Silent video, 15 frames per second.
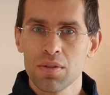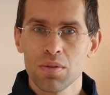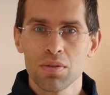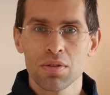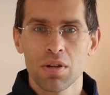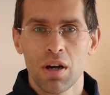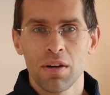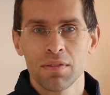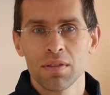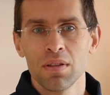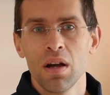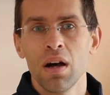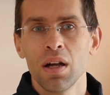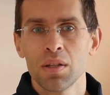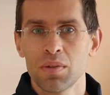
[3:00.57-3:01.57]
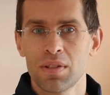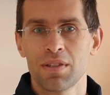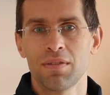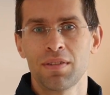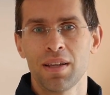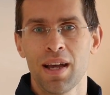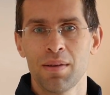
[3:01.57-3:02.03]
is used often hundreds
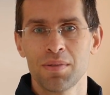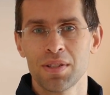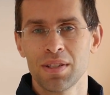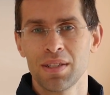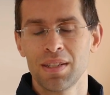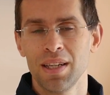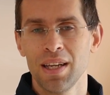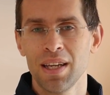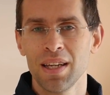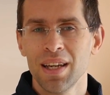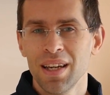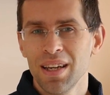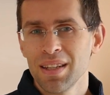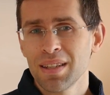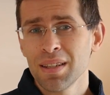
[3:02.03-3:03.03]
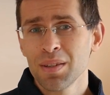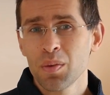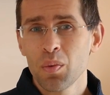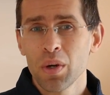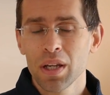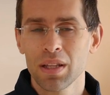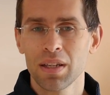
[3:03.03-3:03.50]
of times in a day, it can
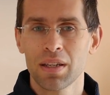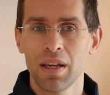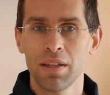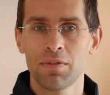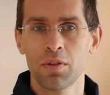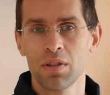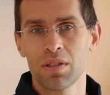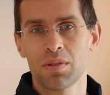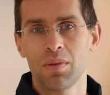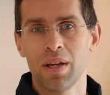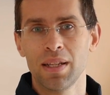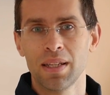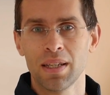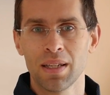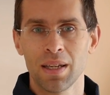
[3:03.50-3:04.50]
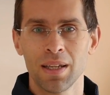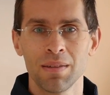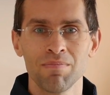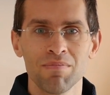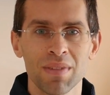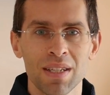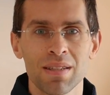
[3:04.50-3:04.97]
quickly get frustrating
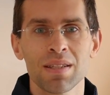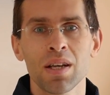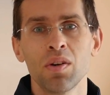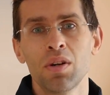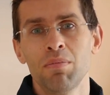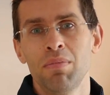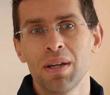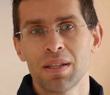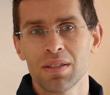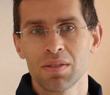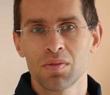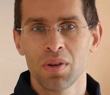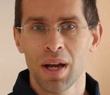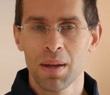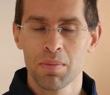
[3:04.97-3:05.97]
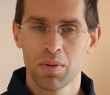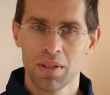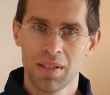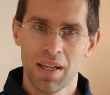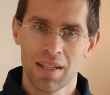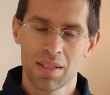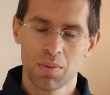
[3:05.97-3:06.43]
and this is our biggest gripe
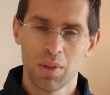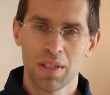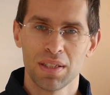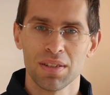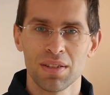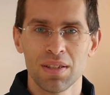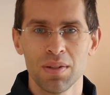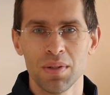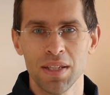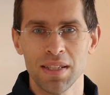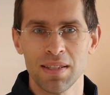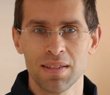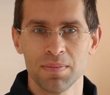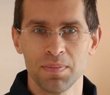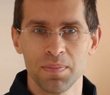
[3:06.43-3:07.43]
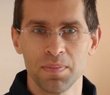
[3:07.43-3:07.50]
with the S20 series.